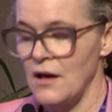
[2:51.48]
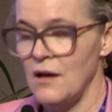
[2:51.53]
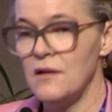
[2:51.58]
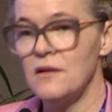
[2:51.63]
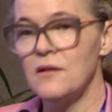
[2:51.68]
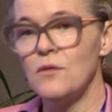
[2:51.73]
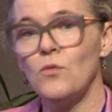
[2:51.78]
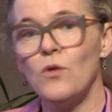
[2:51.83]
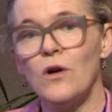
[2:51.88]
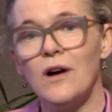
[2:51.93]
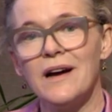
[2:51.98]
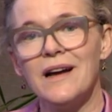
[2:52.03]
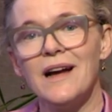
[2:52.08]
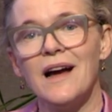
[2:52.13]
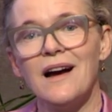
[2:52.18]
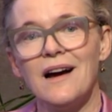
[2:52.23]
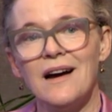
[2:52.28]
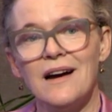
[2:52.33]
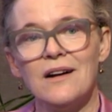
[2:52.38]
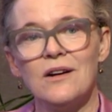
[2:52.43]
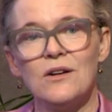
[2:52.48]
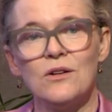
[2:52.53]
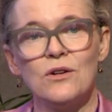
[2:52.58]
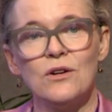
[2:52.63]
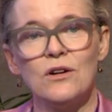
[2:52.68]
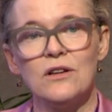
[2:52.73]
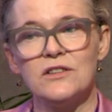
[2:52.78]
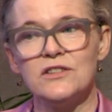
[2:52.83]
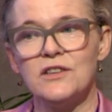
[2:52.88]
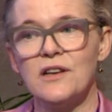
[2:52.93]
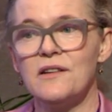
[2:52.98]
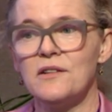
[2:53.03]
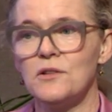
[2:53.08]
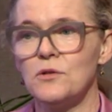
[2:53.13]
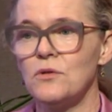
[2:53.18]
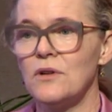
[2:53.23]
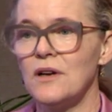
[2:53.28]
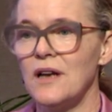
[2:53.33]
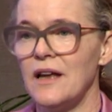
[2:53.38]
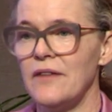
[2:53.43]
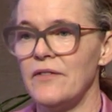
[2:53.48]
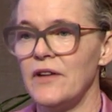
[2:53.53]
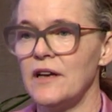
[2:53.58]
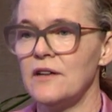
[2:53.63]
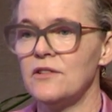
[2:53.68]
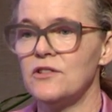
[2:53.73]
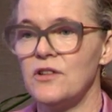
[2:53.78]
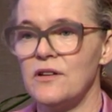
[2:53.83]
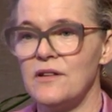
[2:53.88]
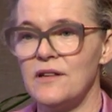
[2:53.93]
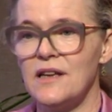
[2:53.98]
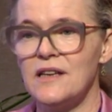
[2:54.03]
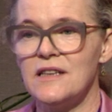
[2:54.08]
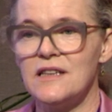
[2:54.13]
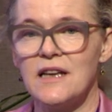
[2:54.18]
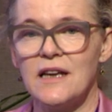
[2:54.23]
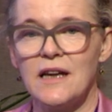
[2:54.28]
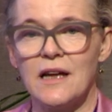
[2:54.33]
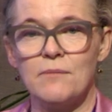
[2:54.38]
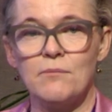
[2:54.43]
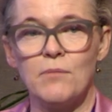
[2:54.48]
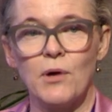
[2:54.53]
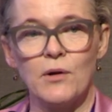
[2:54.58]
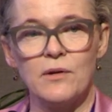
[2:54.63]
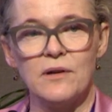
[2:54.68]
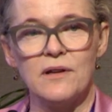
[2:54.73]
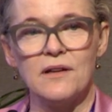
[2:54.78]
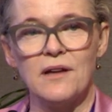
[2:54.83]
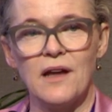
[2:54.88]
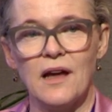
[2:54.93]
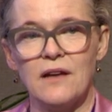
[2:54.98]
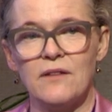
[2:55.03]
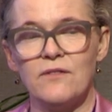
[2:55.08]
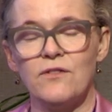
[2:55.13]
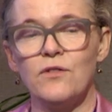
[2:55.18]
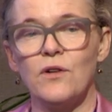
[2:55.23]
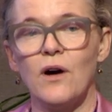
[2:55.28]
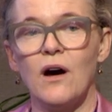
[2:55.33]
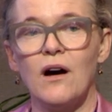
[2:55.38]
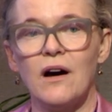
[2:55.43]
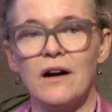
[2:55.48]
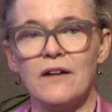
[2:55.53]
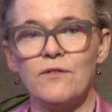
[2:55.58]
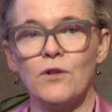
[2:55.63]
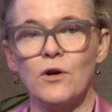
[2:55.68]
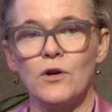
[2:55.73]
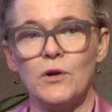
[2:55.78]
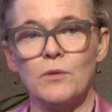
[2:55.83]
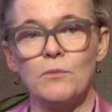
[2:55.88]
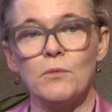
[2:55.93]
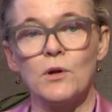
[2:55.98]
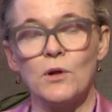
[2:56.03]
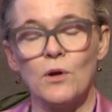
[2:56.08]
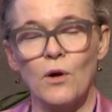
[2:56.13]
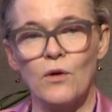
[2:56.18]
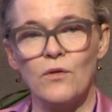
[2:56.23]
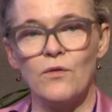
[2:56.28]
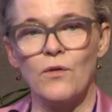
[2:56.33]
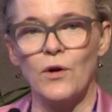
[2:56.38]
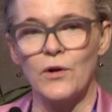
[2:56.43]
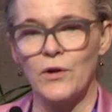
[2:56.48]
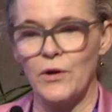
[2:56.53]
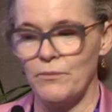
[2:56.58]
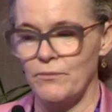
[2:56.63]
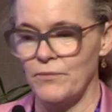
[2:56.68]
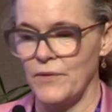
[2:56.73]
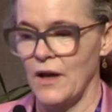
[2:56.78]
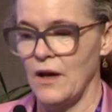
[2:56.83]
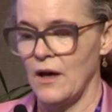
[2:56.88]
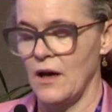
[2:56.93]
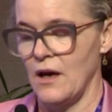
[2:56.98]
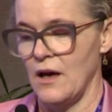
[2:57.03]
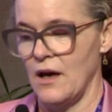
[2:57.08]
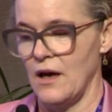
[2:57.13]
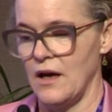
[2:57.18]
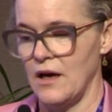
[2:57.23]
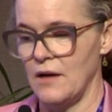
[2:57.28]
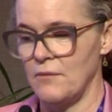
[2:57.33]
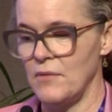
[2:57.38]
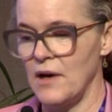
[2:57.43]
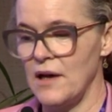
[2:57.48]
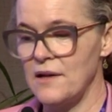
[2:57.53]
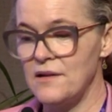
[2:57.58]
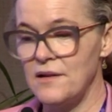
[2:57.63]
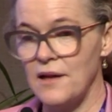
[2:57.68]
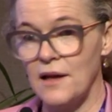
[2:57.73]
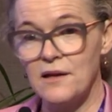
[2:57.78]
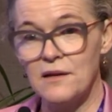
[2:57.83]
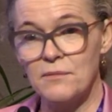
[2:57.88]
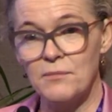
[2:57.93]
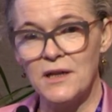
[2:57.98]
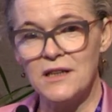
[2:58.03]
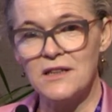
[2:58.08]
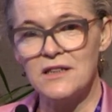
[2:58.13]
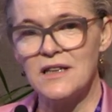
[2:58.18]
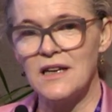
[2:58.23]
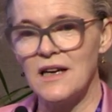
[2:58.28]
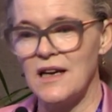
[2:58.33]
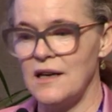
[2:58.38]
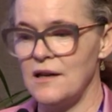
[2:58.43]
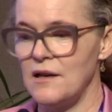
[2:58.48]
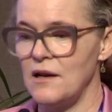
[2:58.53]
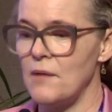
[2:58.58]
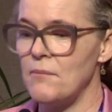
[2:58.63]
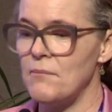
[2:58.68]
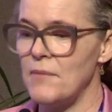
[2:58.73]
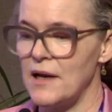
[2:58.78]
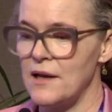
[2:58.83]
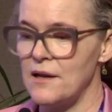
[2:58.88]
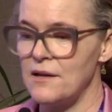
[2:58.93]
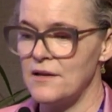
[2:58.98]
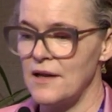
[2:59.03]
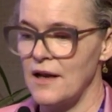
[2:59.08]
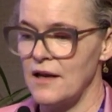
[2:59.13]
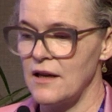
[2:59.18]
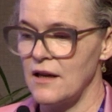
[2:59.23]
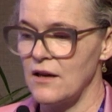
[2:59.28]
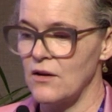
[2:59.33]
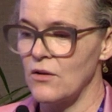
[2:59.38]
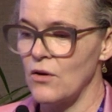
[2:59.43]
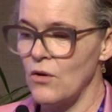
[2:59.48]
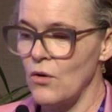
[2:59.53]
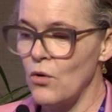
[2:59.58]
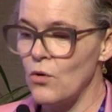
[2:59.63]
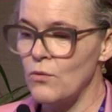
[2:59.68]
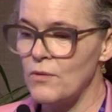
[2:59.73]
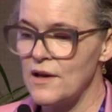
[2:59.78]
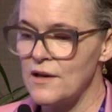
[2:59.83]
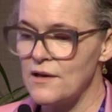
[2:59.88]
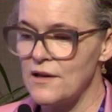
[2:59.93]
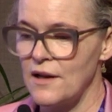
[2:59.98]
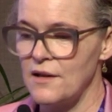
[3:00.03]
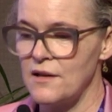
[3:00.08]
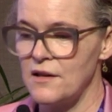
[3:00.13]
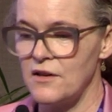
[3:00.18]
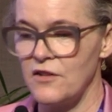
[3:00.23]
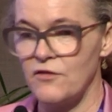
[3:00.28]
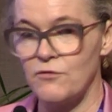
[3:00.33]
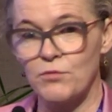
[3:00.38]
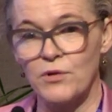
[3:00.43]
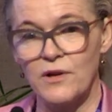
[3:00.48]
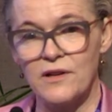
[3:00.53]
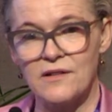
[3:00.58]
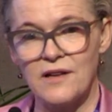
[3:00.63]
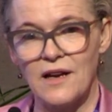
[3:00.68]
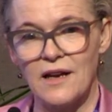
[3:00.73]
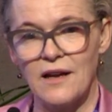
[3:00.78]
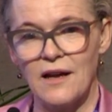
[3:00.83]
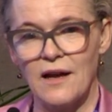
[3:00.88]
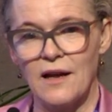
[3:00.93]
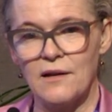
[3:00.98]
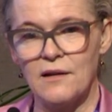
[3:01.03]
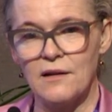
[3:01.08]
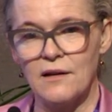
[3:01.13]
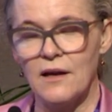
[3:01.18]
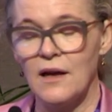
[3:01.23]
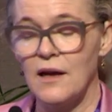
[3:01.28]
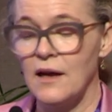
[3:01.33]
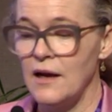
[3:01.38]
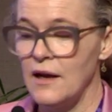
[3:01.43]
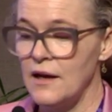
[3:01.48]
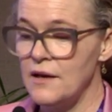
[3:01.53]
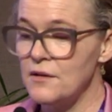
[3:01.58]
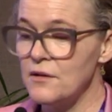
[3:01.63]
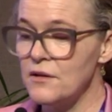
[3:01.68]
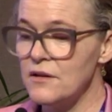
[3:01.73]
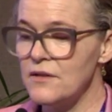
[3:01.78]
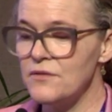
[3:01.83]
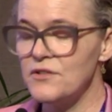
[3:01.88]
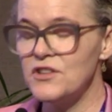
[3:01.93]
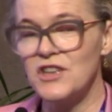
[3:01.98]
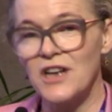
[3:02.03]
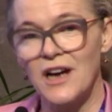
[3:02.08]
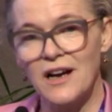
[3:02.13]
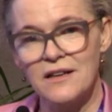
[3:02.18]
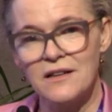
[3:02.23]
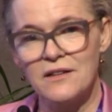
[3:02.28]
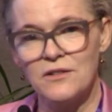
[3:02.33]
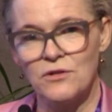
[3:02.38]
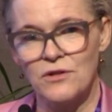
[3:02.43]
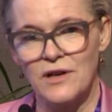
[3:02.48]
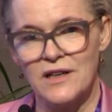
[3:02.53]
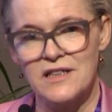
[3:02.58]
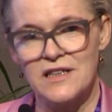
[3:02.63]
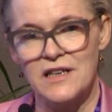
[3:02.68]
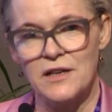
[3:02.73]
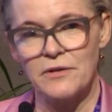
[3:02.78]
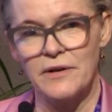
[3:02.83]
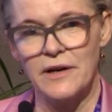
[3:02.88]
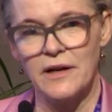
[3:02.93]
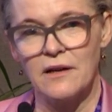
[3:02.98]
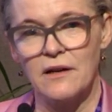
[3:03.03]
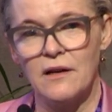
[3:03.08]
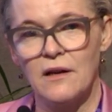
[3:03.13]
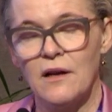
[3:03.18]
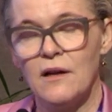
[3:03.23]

So, why are oncologists still cleaving to CT and bone scan for high volume, low volume um, assessment in metastatic hormone sensitive prostate cancer. It's because of CHAARTED criteria.